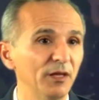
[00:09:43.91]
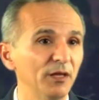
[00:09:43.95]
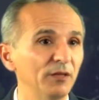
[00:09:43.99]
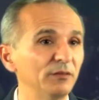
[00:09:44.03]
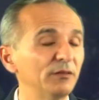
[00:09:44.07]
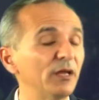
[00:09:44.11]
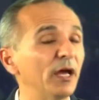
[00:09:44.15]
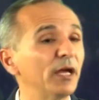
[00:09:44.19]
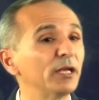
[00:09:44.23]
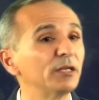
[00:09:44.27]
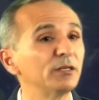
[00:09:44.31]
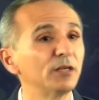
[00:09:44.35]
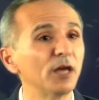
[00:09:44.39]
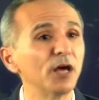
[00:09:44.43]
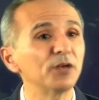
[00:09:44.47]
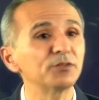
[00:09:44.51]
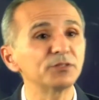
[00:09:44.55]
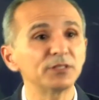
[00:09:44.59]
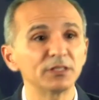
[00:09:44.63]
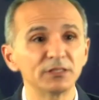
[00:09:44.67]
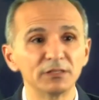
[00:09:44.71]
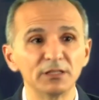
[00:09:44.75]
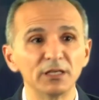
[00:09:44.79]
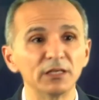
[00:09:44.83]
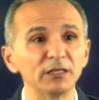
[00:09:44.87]

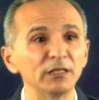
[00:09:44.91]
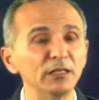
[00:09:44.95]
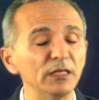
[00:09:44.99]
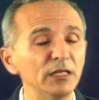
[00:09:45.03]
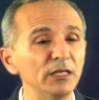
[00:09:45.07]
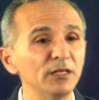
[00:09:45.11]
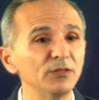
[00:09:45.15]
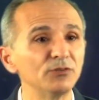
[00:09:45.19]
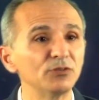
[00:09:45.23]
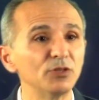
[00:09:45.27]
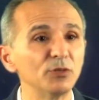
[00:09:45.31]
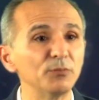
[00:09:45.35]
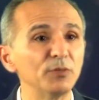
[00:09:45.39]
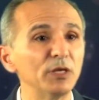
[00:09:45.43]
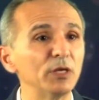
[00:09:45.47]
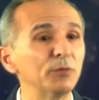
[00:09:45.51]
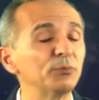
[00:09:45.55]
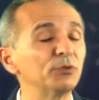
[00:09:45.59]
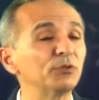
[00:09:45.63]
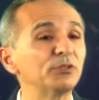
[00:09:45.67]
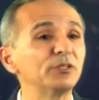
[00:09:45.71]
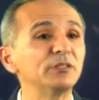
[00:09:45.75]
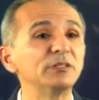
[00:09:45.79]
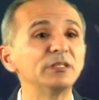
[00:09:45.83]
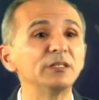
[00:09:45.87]
diagnostic techniques to be able
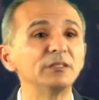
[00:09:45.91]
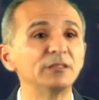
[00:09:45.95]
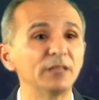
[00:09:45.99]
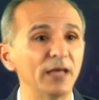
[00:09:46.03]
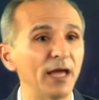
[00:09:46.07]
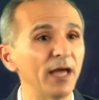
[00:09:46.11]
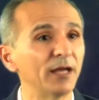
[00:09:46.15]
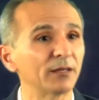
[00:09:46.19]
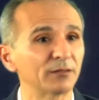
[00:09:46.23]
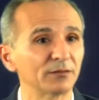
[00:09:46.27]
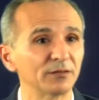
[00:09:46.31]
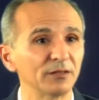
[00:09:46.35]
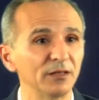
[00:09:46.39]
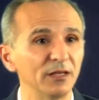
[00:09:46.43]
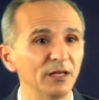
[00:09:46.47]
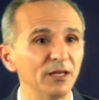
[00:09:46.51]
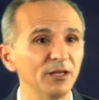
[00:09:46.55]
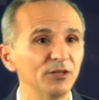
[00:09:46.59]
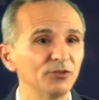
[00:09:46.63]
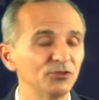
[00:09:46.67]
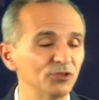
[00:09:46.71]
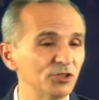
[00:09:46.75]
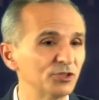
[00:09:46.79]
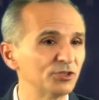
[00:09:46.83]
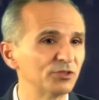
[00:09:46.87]
to detect
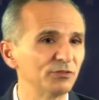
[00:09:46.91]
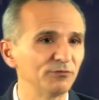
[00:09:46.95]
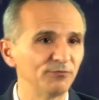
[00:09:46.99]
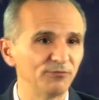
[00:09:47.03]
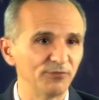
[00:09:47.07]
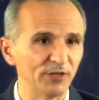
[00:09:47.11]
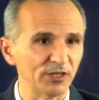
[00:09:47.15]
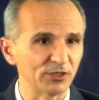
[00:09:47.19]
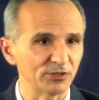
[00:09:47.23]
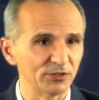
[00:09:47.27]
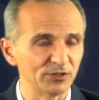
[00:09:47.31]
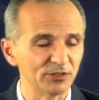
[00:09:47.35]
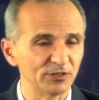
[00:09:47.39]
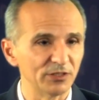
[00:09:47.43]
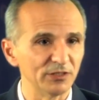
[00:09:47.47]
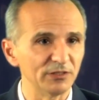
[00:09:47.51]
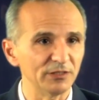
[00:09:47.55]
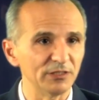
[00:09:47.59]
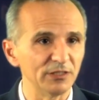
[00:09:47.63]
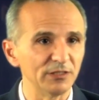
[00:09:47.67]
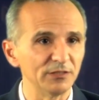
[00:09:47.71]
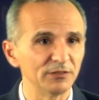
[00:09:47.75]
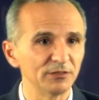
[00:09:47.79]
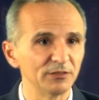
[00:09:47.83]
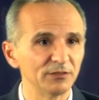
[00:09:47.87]
such infectious
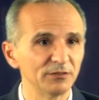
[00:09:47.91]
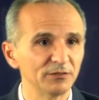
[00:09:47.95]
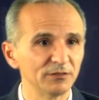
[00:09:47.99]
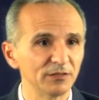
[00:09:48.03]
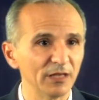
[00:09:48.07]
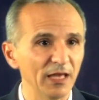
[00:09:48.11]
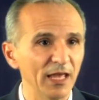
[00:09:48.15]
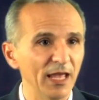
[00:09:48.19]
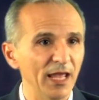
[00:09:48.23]
diseases,